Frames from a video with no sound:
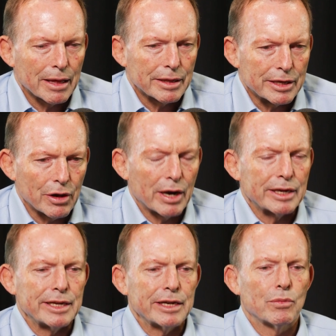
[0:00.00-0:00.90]
The
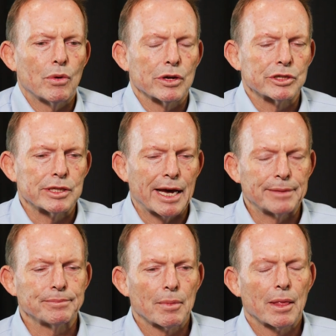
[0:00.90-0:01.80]
idea was
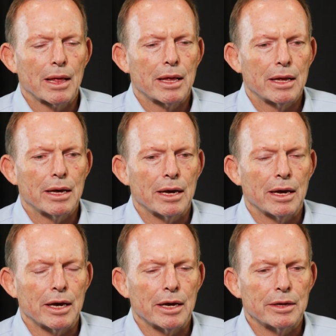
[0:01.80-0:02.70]
that
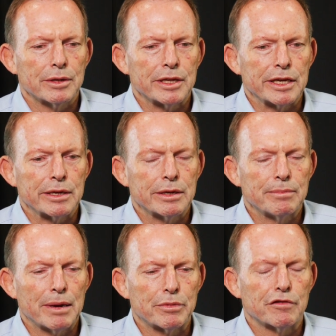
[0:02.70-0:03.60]
the
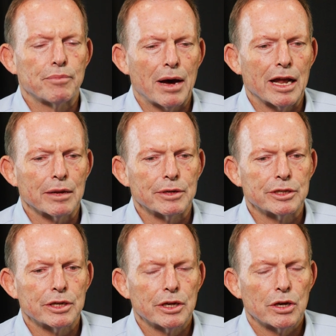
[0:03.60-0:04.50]
Member of Parliament